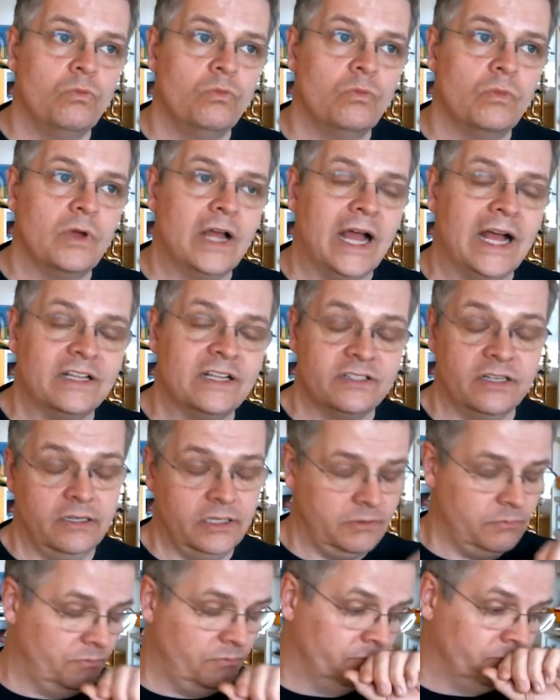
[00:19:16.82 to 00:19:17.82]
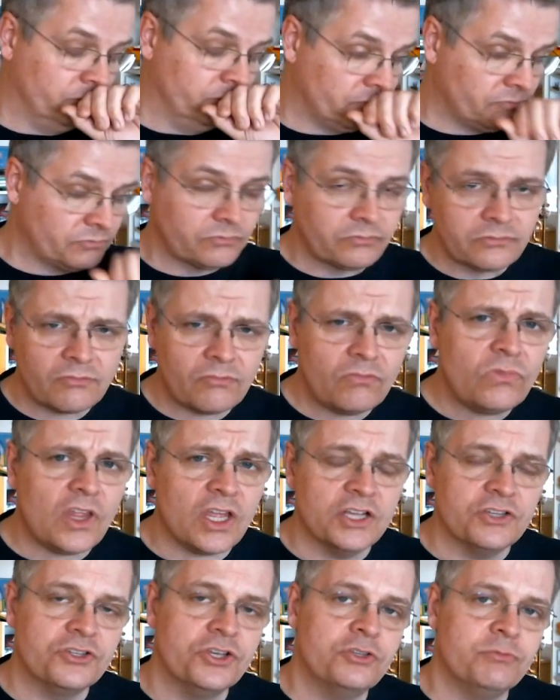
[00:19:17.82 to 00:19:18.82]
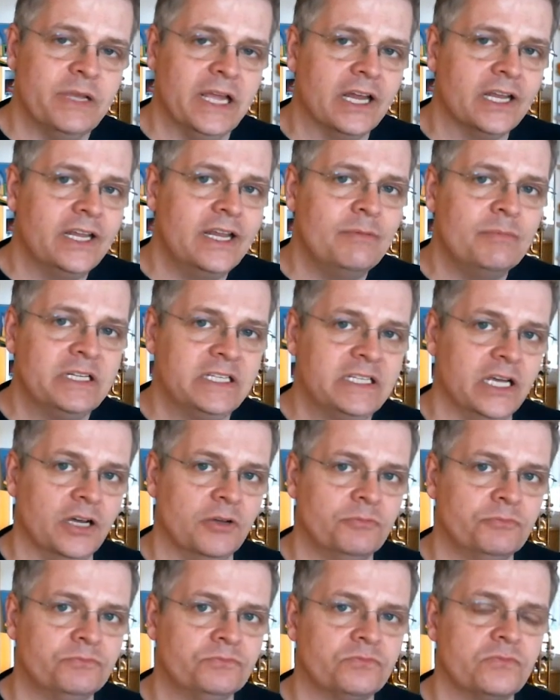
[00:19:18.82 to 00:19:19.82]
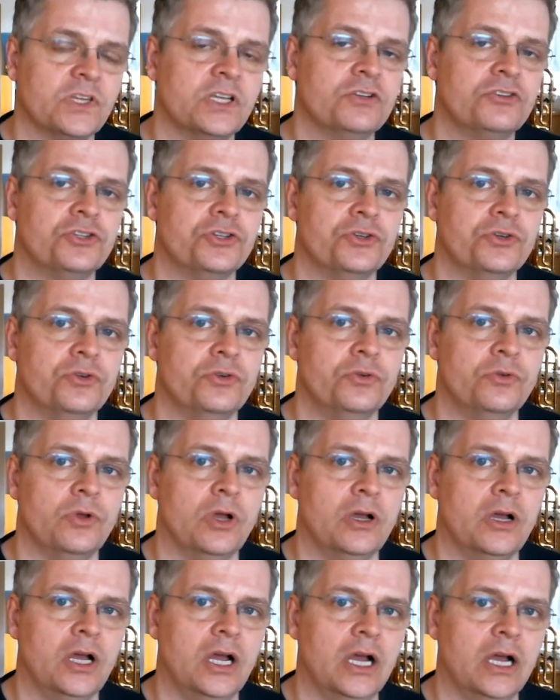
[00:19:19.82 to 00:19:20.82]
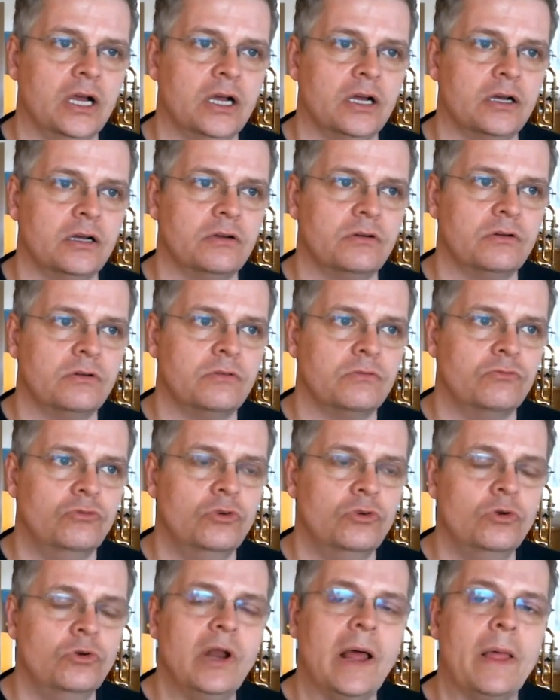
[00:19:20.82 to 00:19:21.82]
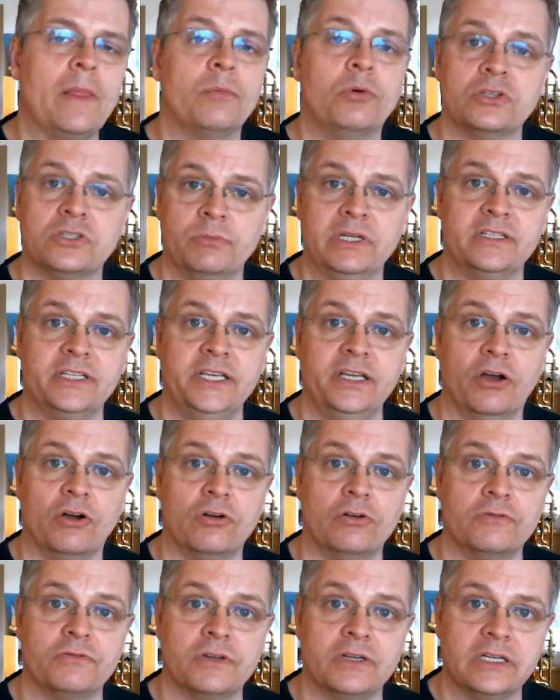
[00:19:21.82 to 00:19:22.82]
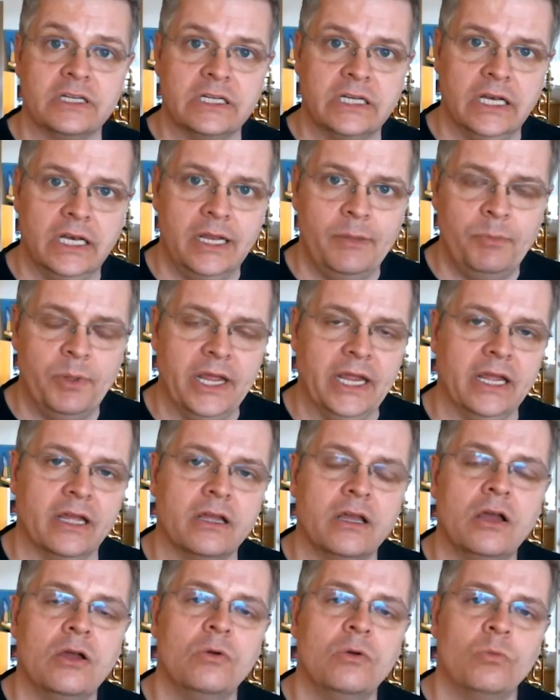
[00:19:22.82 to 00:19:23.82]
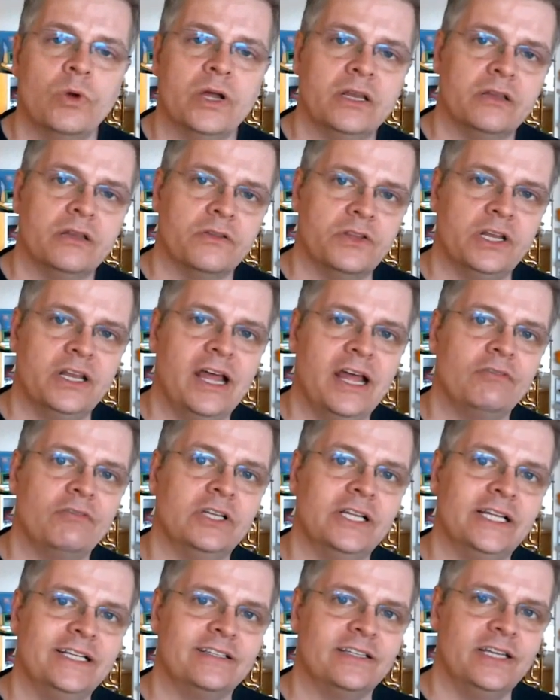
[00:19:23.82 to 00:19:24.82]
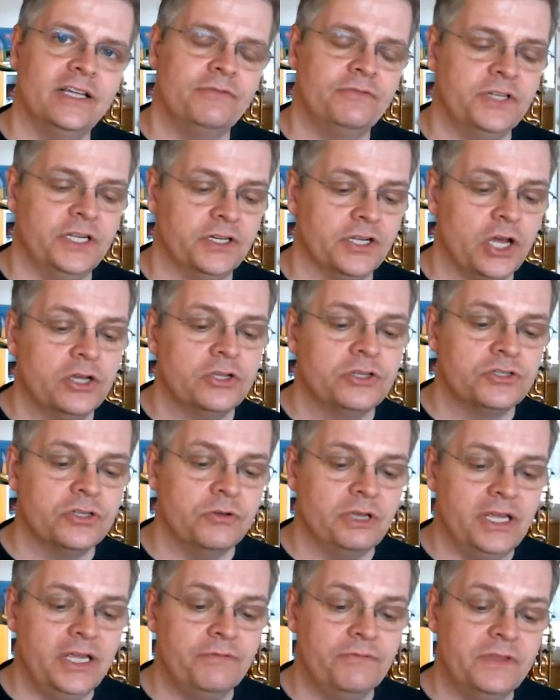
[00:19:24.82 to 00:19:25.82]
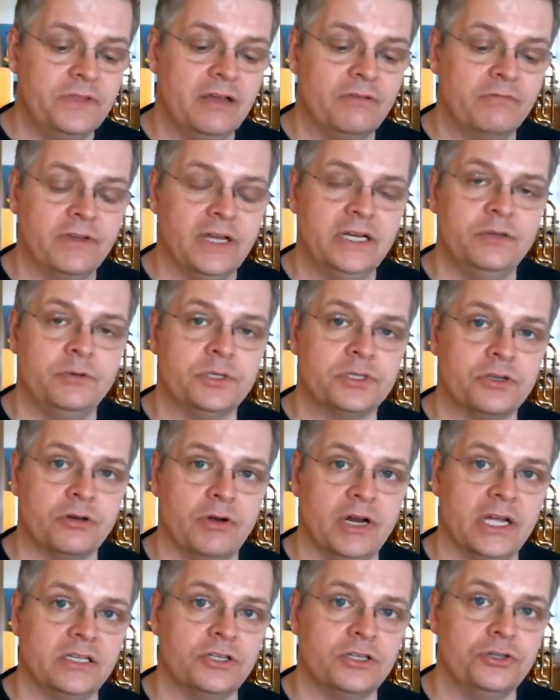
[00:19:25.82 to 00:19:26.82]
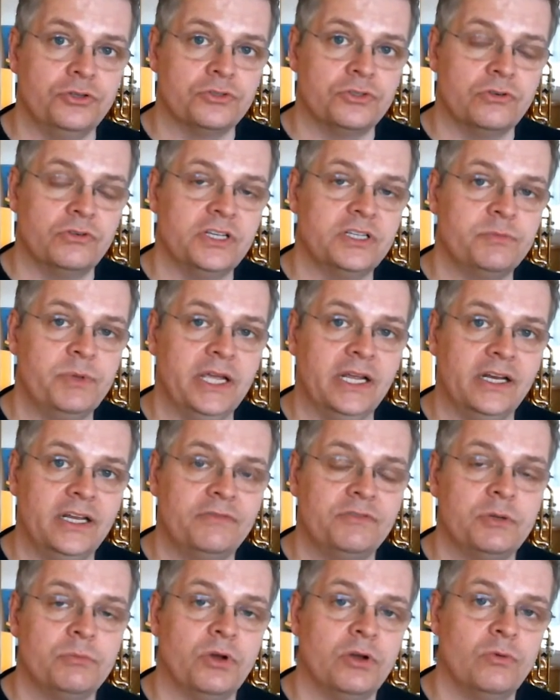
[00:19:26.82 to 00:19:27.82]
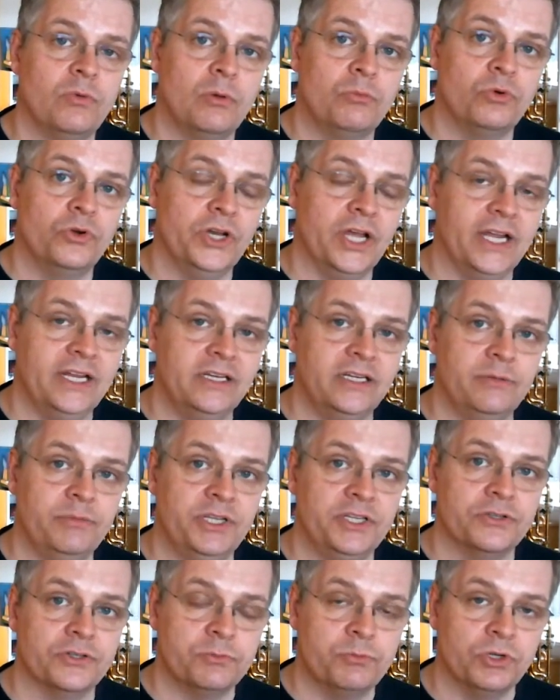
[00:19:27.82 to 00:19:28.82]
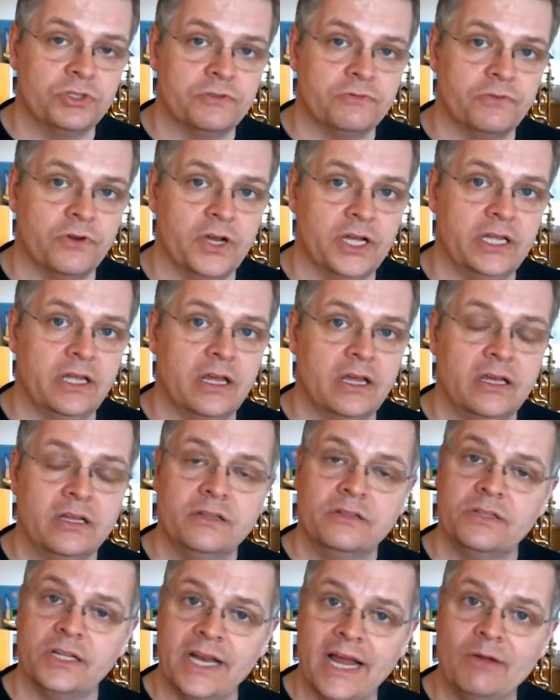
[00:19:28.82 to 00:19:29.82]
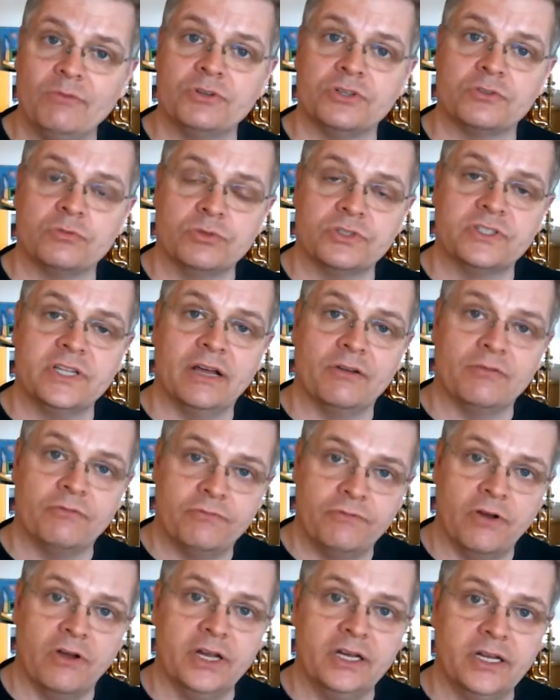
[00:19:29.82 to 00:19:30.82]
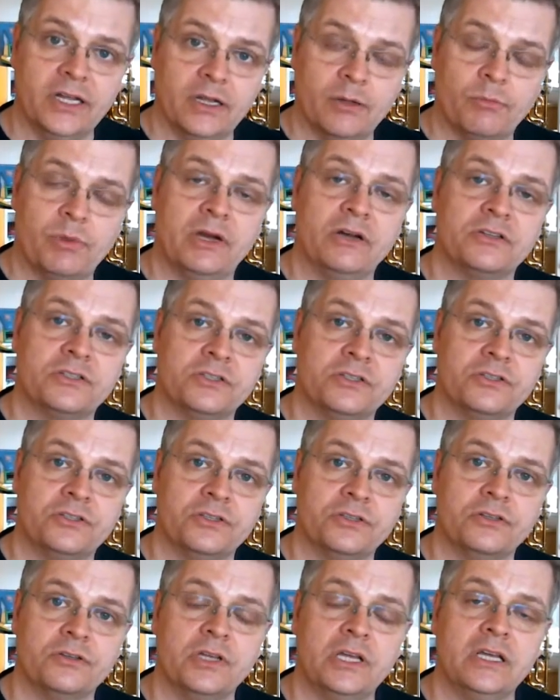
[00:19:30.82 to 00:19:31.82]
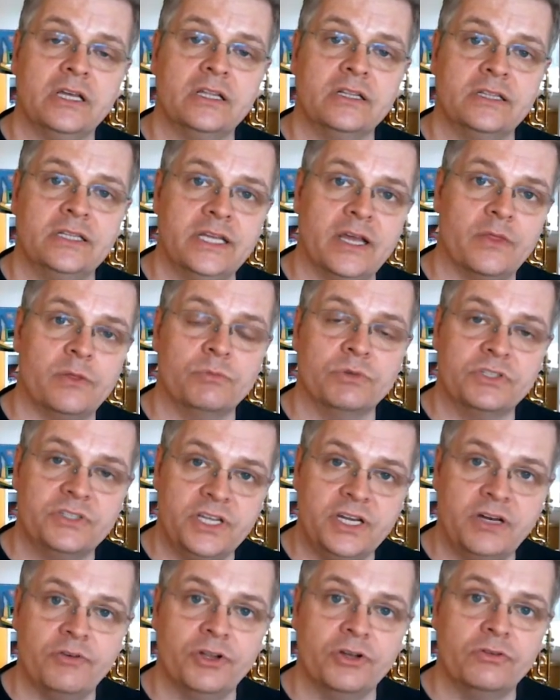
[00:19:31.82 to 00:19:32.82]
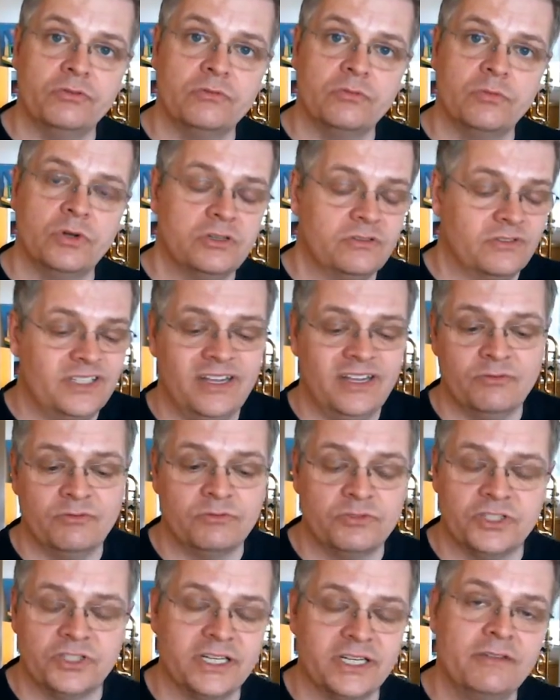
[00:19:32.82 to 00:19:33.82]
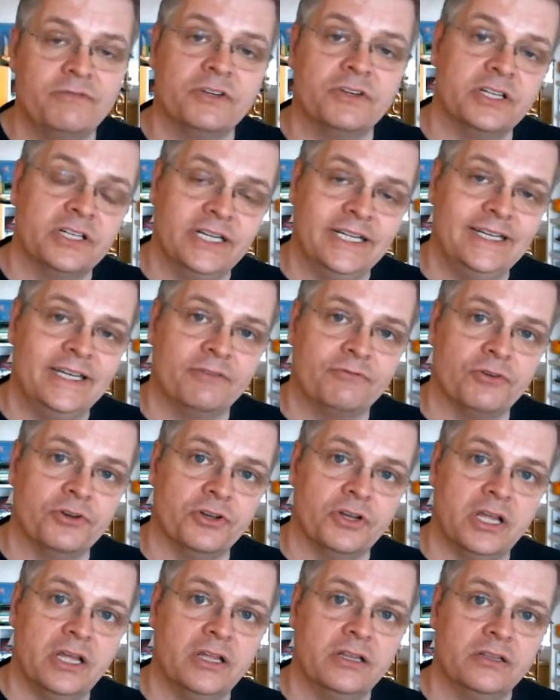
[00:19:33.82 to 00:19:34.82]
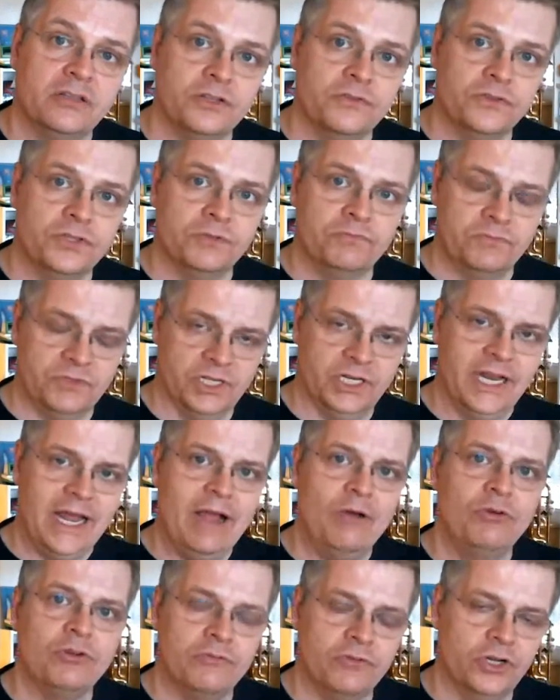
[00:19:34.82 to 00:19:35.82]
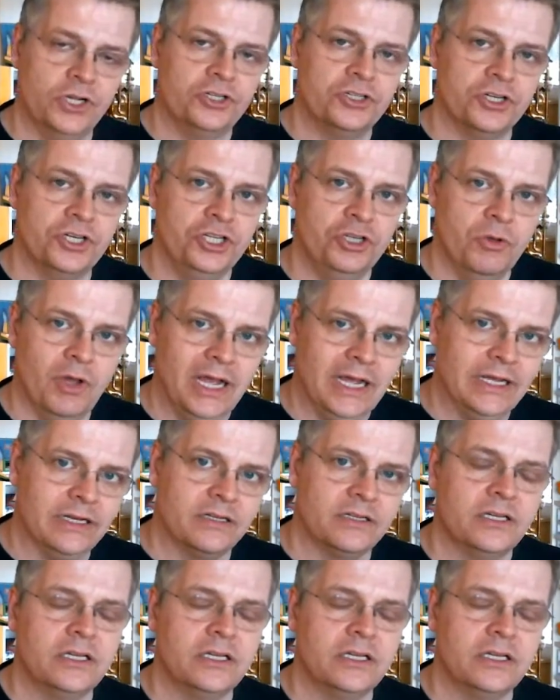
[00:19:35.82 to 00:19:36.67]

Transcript: has, excuse me, a limiter to rule out the possibility of clipping when the level is lifted. So if that value is correct and your song is being lifted by 1.8 dBs on Spotify, the loudness will sound fine in comparison to the other material. Won't sound significantly different than the louder version you had.